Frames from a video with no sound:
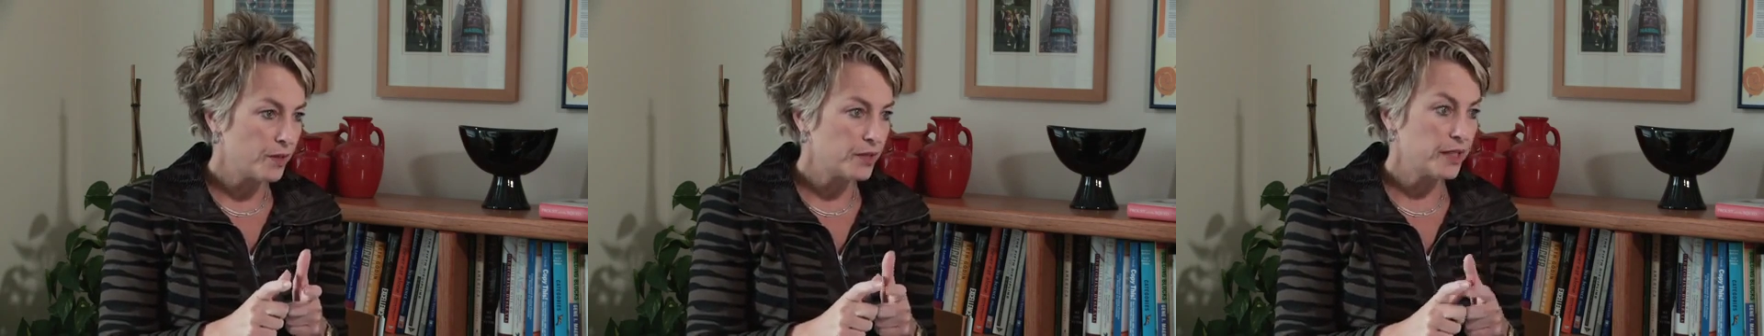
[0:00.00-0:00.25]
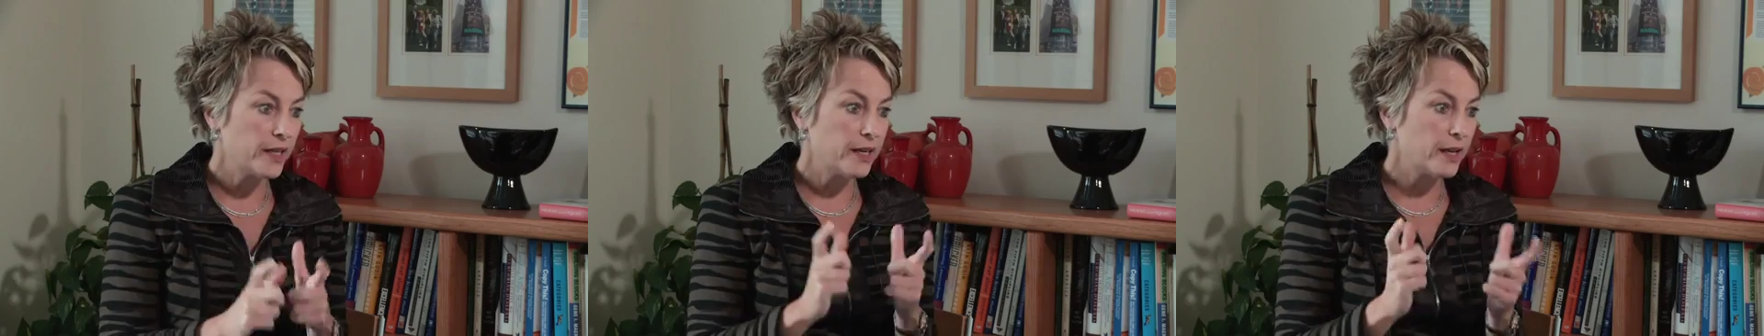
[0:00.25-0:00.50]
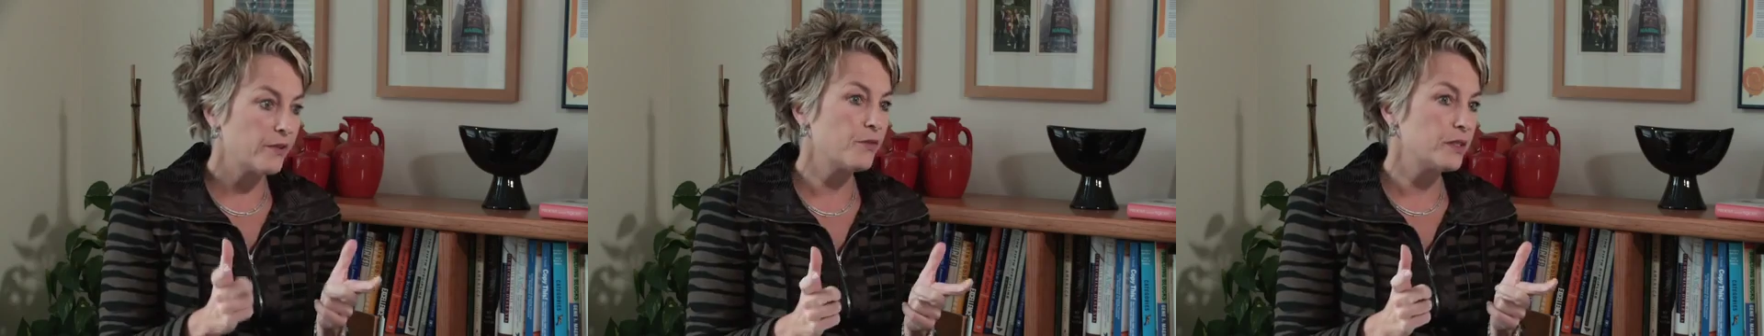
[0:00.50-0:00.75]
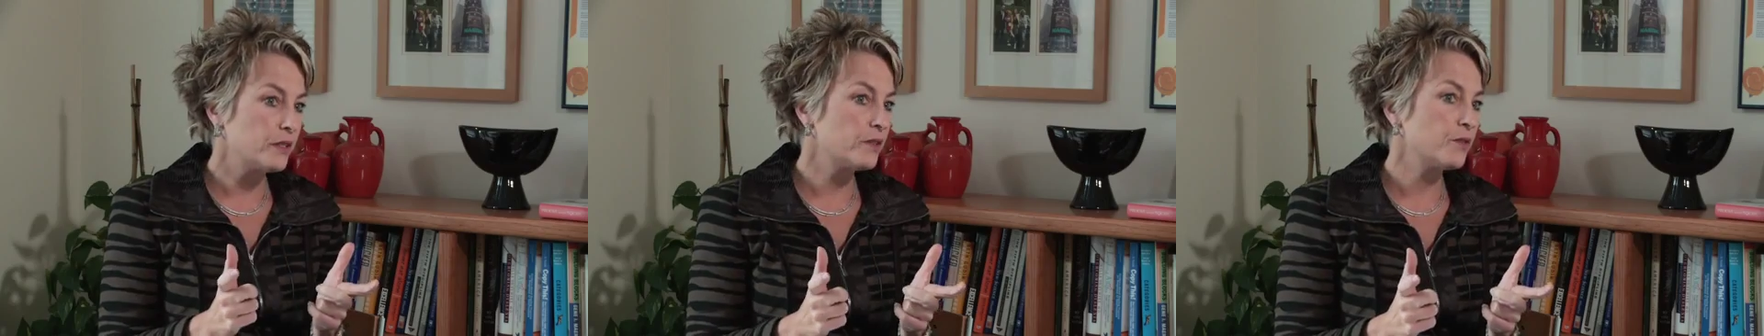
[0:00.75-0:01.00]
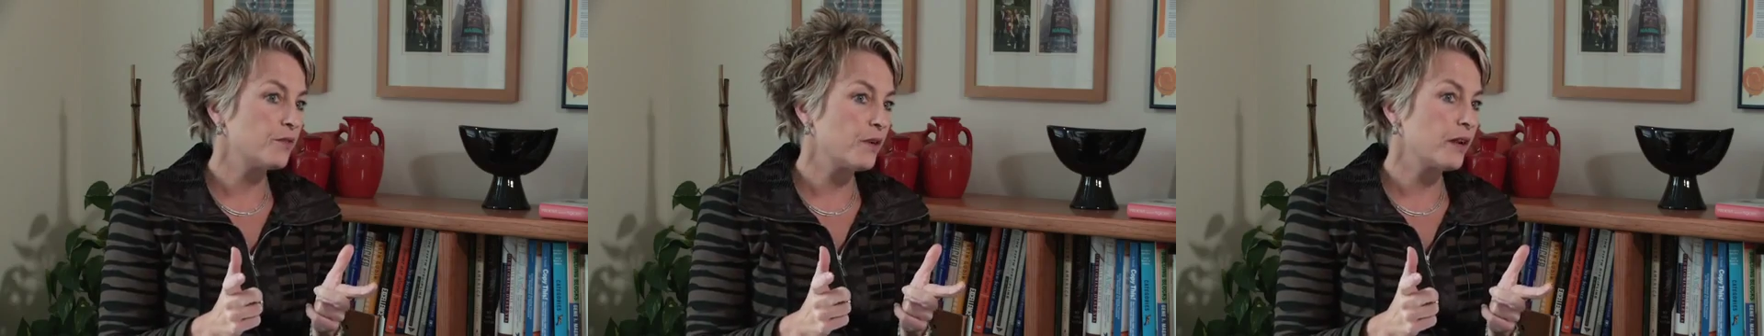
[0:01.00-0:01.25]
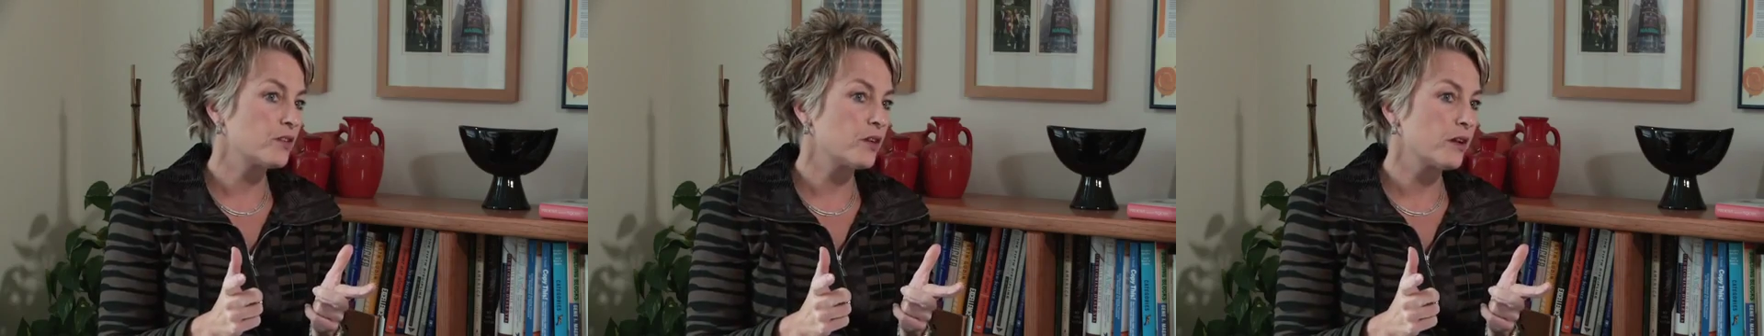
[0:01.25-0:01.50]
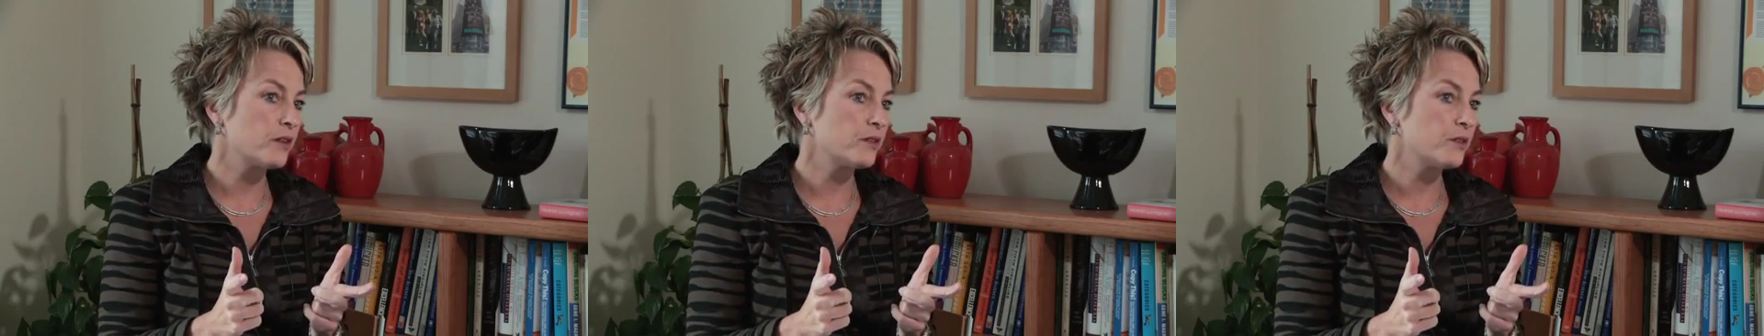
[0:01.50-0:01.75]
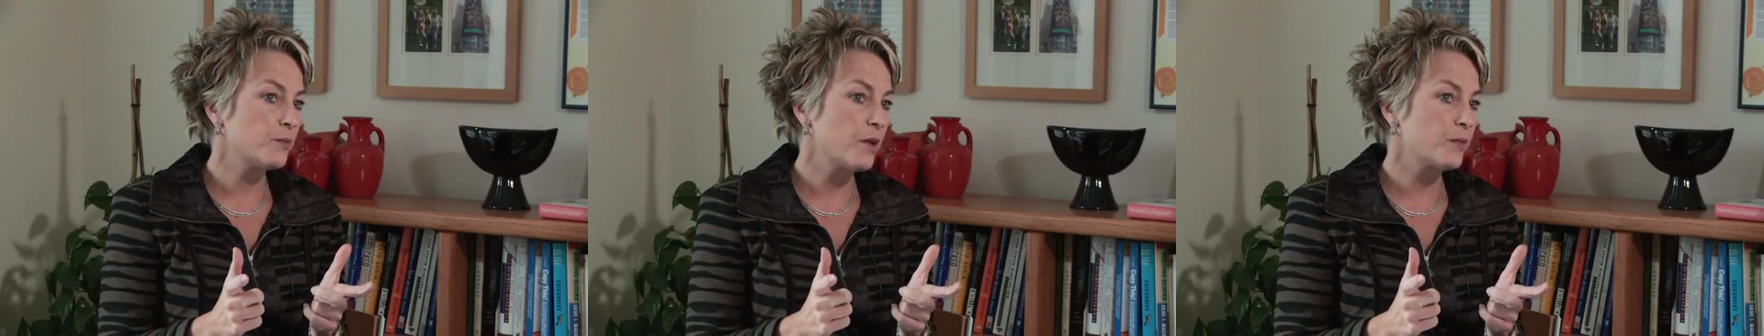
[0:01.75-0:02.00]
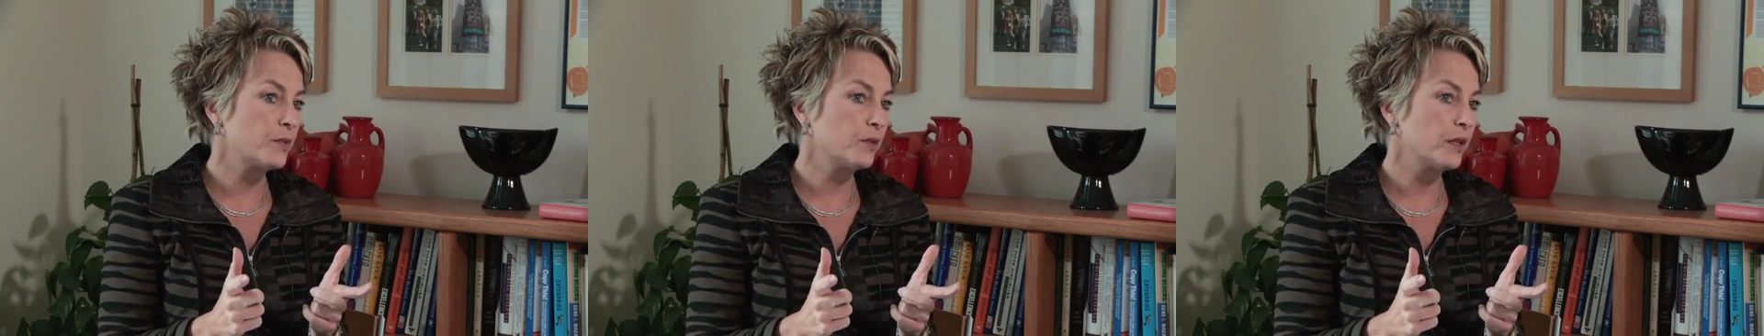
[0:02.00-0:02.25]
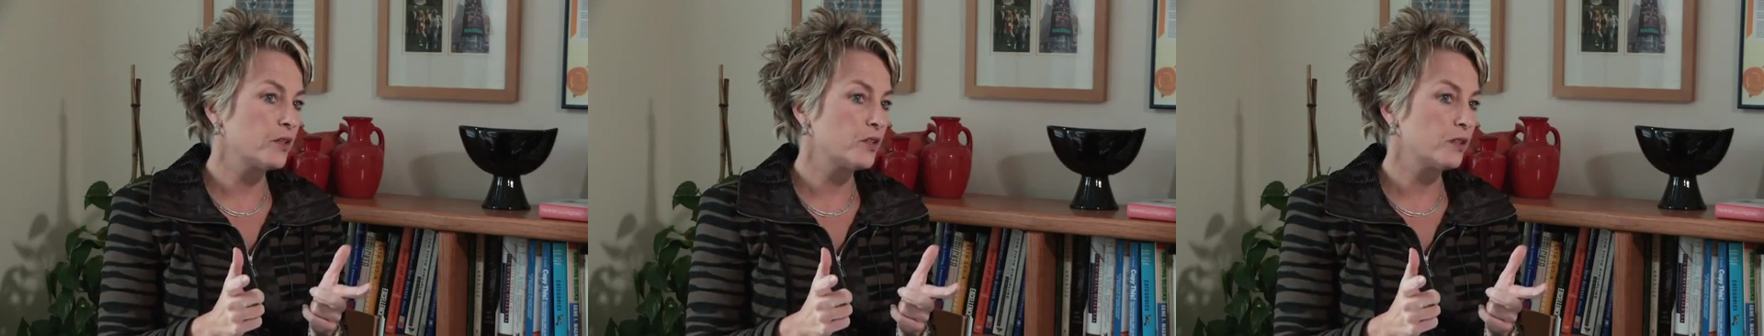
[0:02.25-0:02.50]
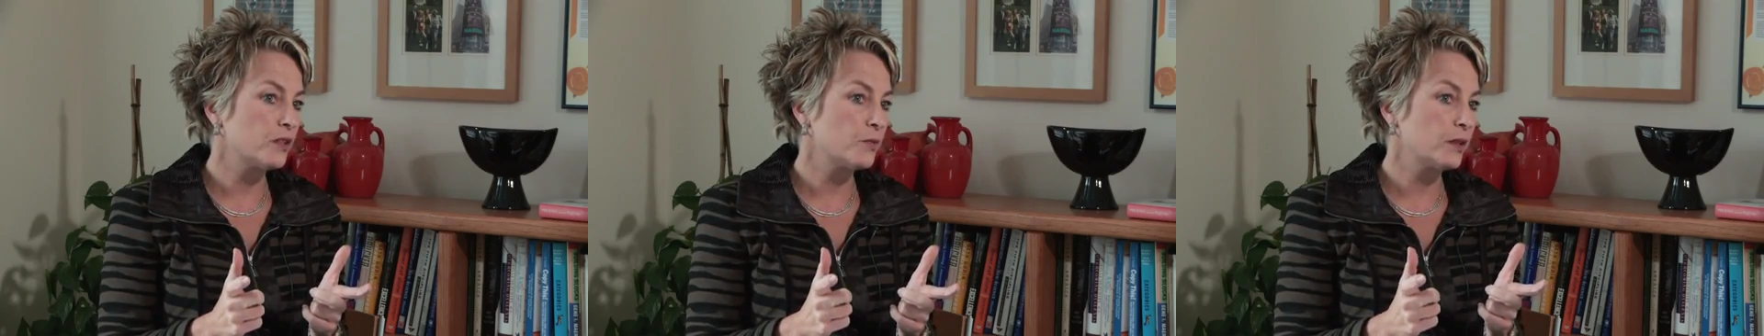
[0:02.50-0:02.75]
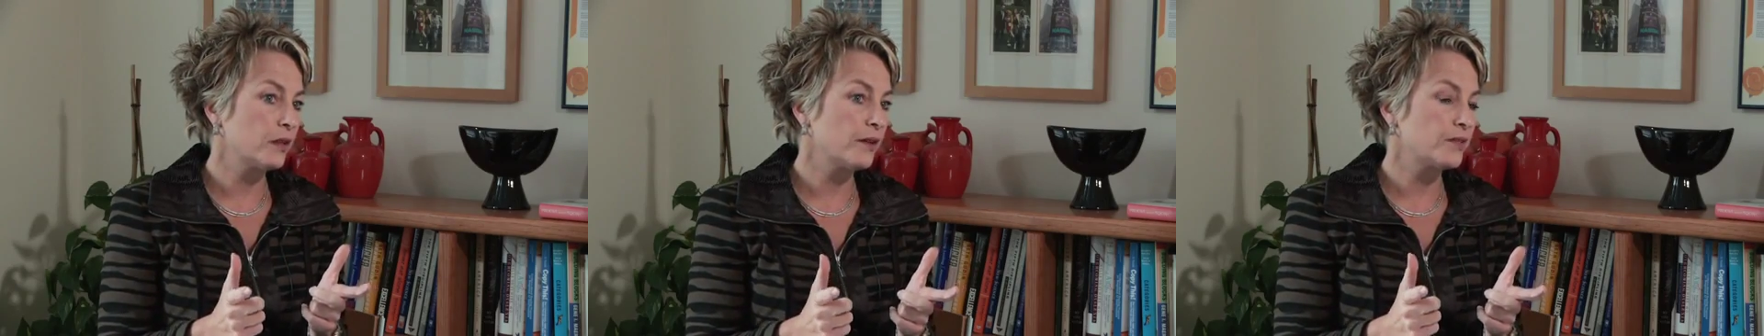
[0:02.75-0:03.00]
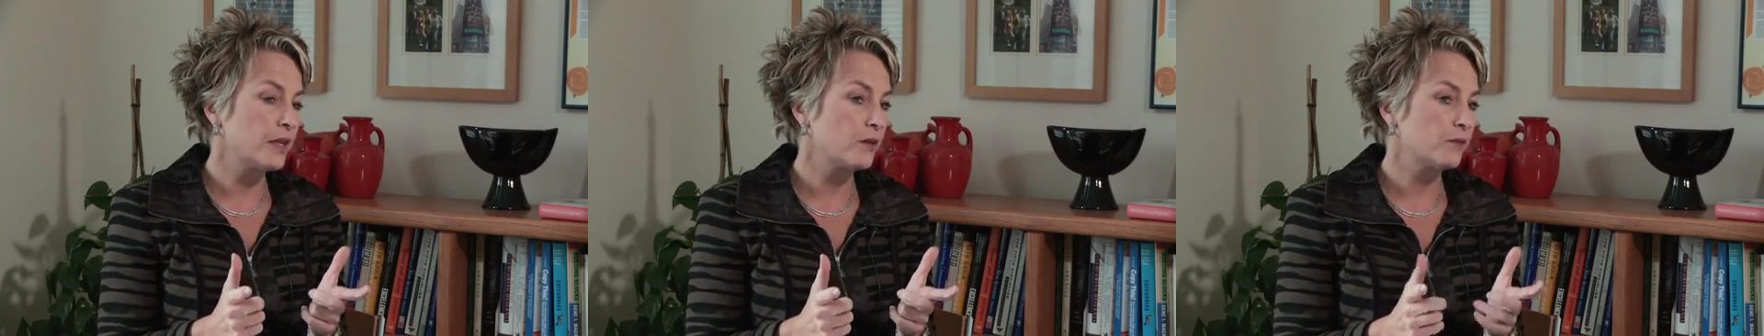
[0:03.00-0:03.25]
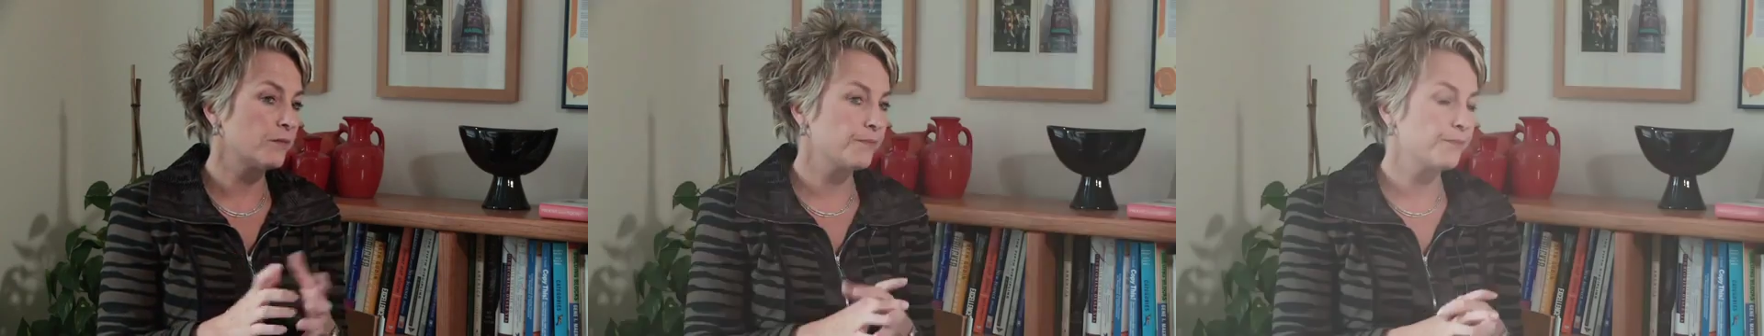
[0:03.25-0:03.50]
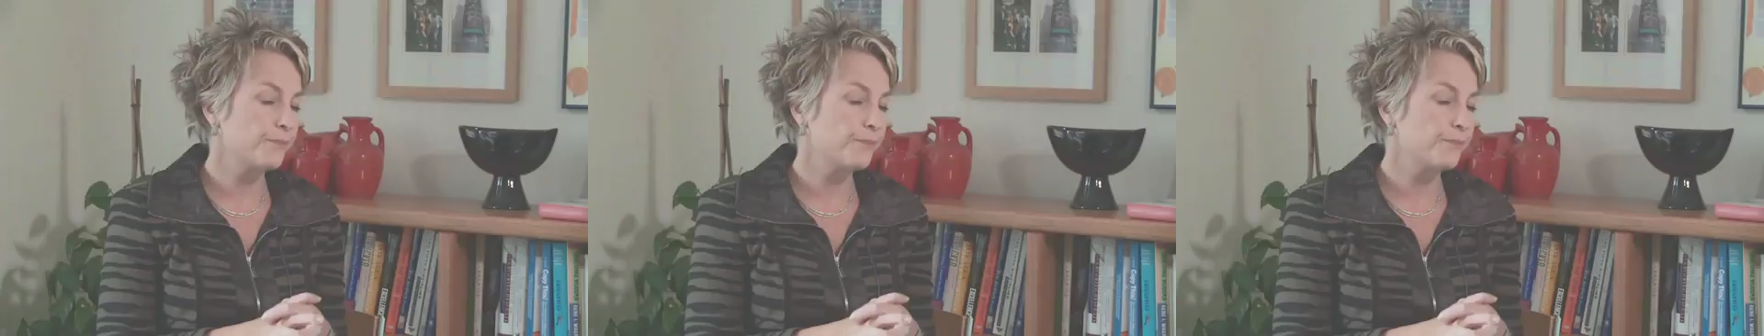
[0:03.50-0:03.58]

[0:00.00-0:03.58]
to get at every disenfranchised population that's been left out.